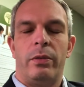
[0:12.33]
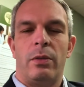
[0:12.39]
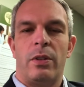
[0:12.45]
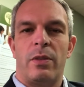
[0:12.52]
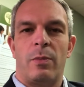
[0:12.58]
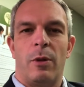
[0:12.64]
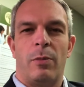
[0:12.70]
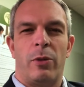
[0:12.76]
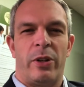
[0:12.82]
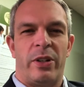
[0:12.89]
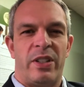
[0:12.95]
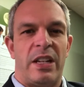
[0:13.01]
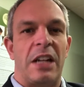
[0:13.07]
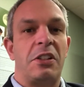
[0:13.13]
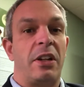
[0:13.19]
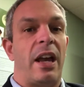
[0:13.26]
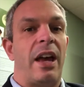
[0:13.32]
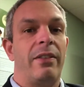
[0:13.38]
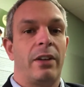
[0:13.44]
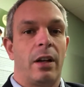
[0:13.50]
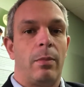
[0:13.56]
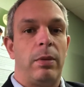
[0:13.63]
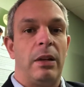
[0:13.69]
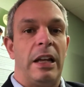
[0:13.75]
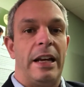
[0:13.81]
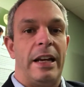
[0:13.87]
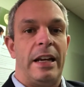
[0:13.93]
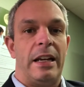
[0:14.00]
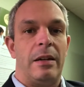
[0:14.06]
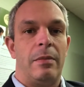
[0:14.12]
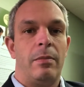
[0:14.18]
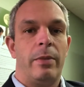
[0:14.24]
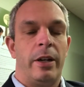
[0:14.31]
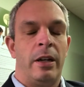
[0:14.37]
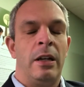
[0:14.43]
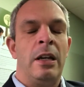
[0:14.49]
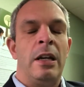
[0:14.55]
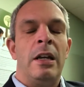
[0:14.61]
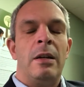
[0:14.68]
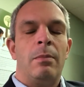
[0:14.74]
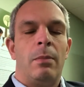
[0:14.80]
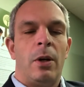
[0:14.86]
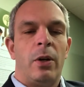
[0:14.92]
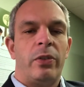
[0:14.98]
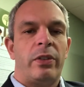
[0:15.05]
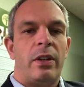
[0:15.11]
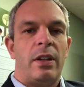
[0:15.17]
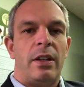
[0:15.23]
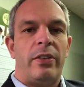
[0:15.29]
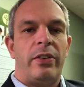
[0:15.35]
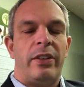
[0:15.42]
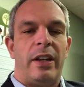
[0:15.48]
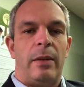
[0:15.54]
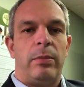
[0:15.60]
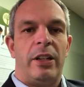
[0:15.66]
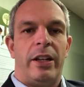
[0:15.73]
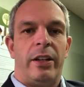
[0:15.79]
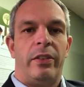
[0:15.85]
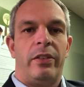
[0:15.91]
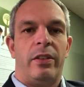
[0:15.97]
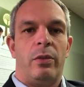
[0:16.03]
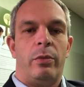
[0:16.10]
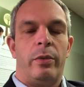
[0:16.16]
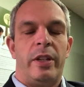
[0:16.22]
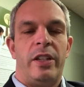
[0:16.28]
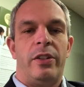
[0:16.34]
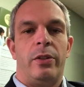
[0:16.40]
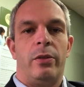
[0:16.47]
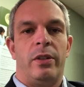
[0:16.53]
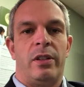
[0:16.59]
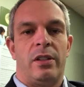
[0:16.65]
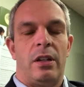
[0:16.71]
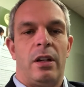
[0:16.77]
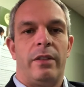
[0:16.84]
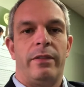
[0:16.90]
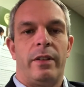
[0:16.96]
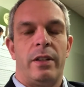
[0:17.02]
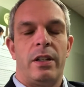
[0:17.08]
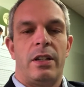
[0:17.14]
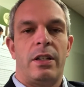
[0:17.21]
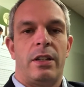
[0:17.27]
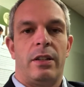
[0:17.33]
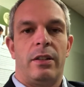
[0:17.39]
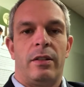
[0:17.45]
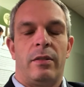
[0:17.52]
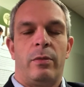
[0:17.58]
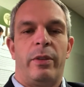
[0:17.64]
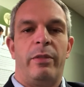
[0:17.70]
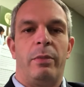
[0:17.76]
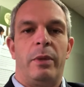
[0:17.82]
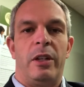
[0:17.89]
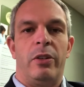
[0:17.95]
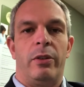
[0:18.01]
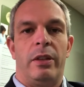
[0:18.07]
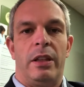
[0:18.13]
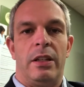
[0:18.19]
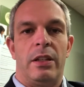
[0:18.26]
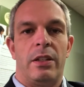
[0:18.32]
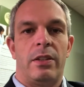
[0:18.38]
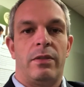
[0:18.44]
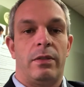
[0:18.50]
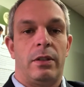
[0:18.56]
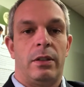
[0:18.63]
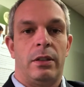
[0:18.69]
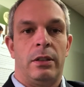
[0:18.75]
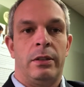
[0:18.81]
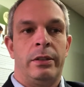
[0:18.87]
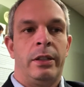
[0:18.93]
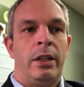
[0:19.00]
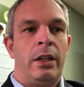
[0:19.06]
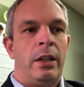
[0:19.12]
What's more important is actually having a plan, but most of the estate plans that we do in our office, and we've been doing this for